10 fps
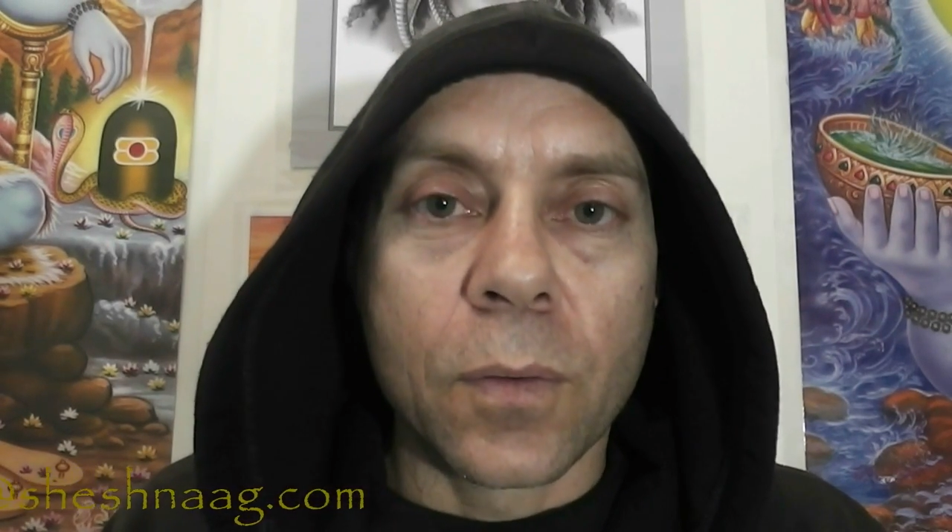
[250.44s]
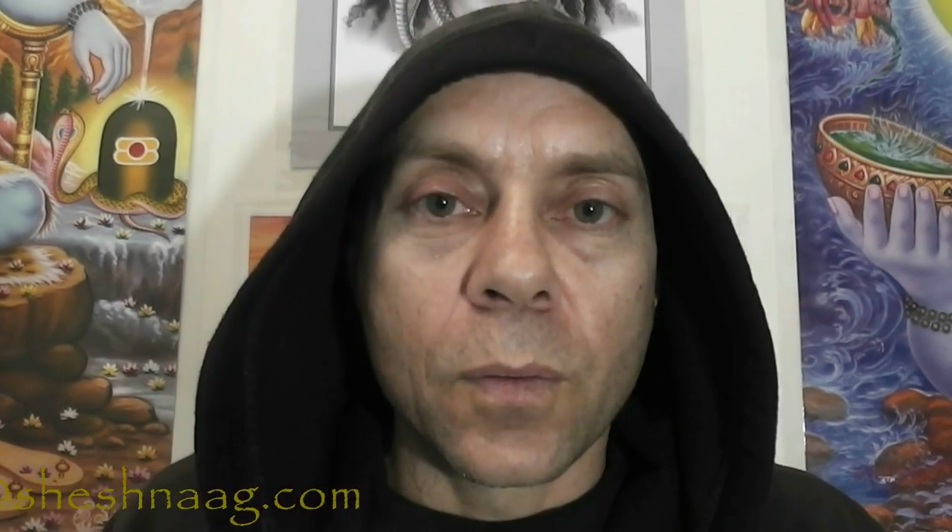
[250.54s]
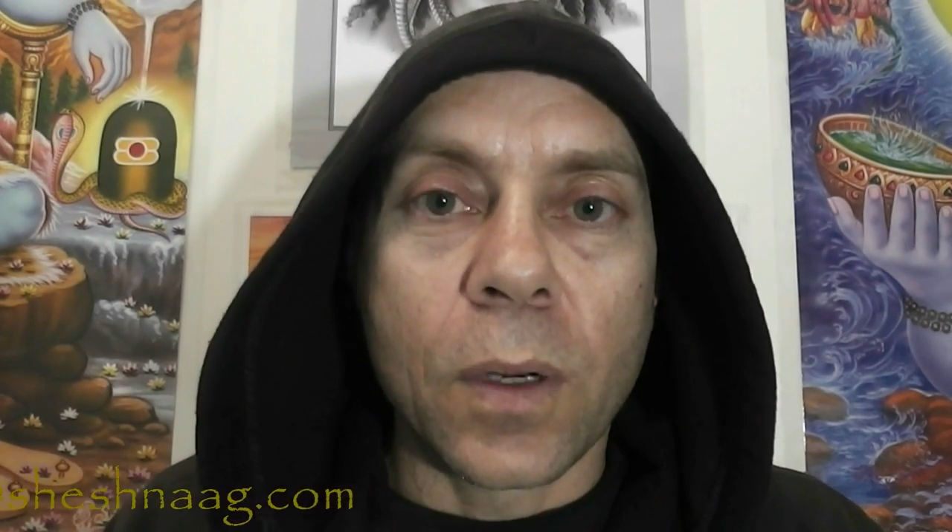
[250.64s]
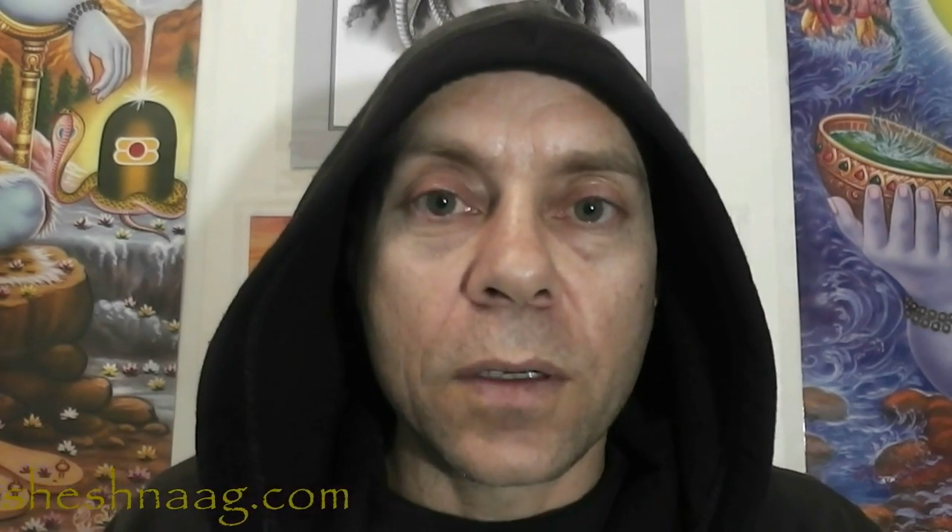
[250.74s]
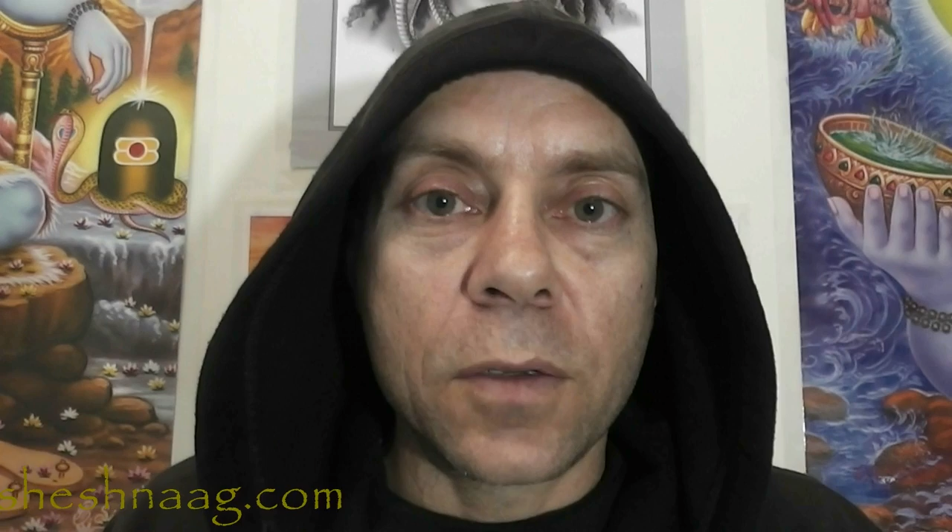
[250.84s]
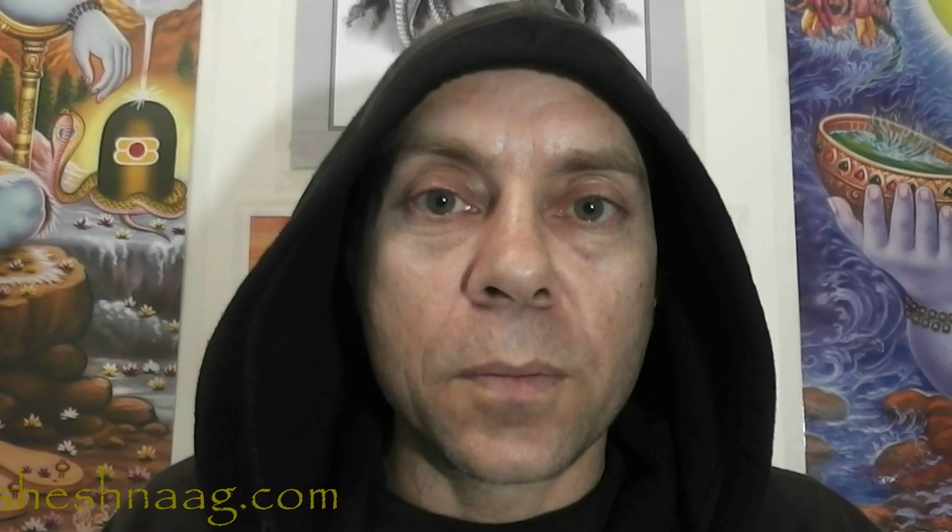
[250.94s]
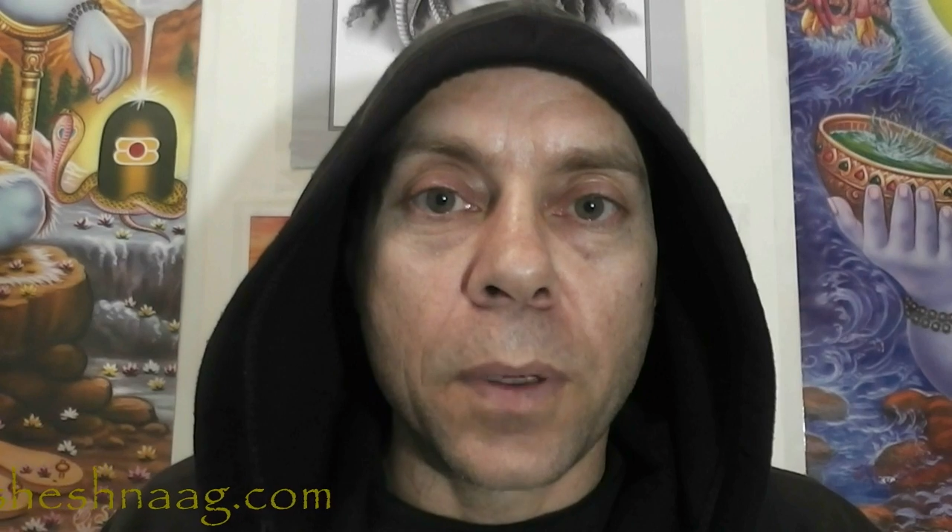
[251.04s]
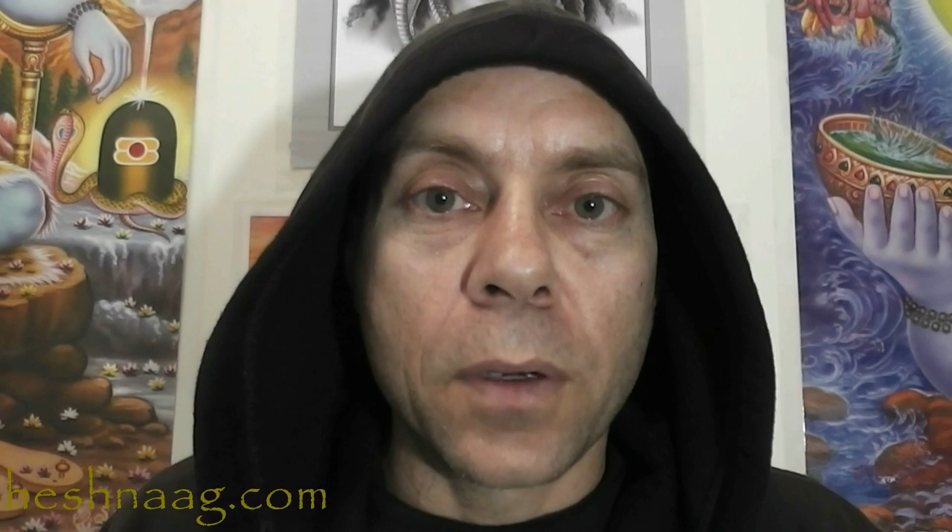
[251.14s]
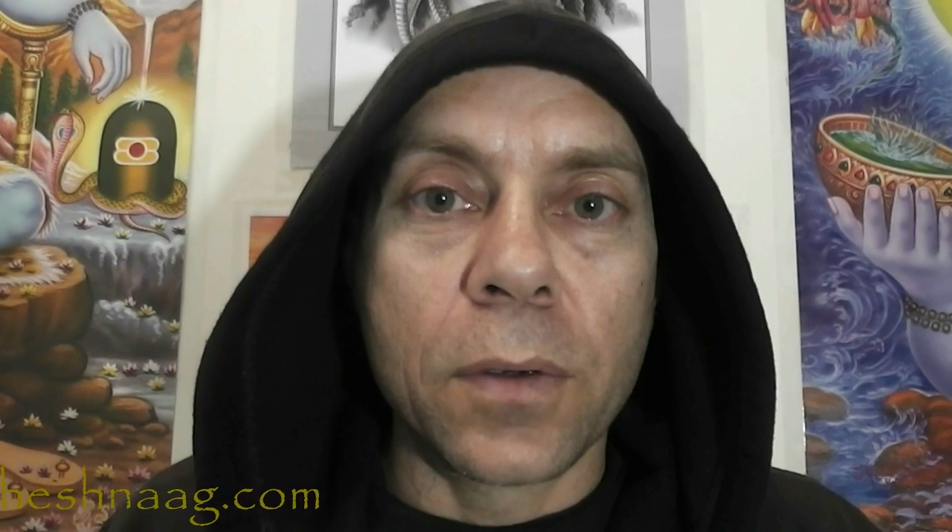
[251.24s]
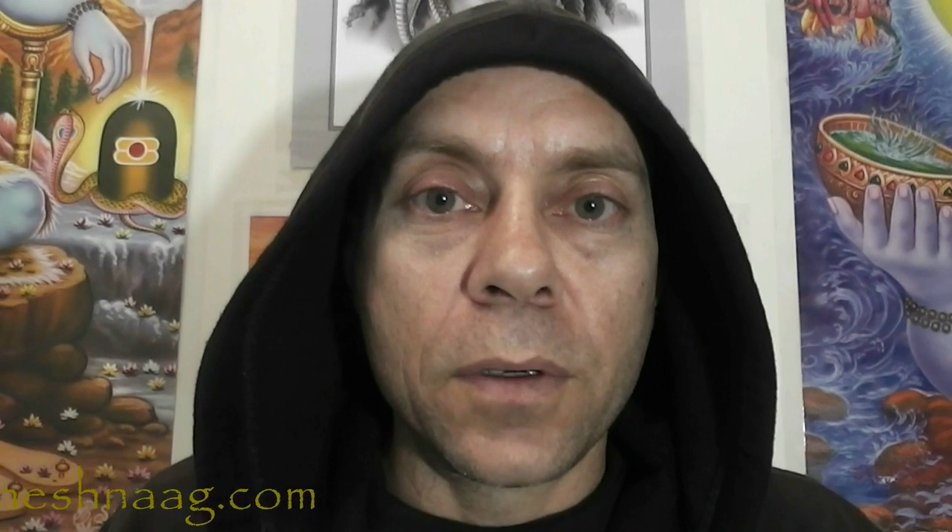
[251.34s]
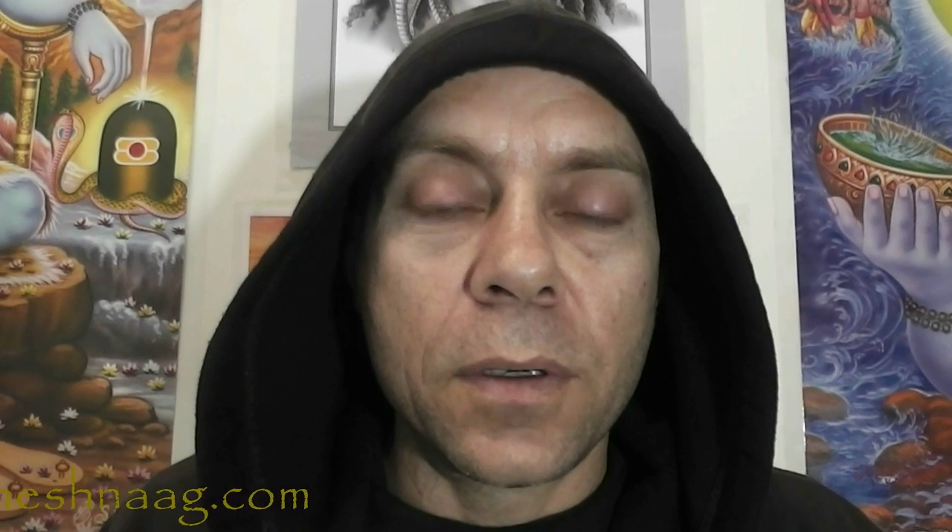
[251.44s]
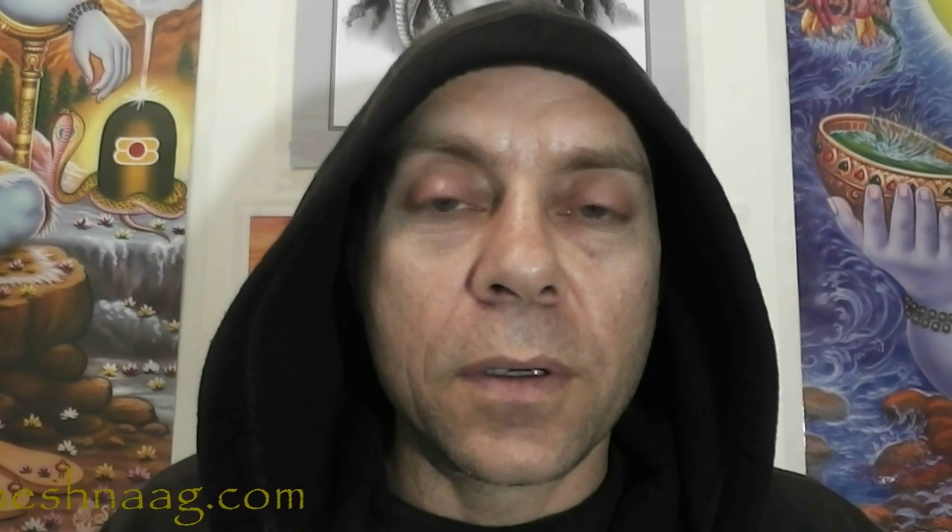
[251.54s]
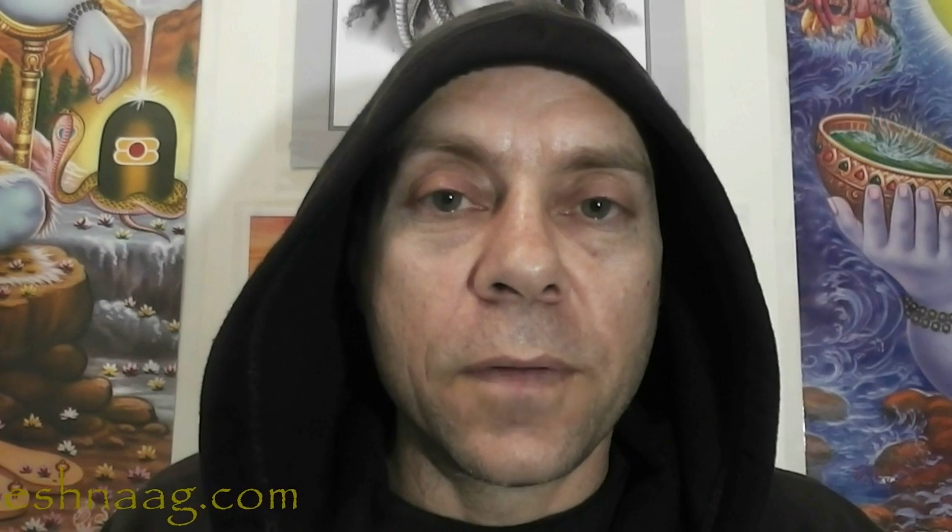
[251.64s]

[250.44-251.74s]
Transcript: one component,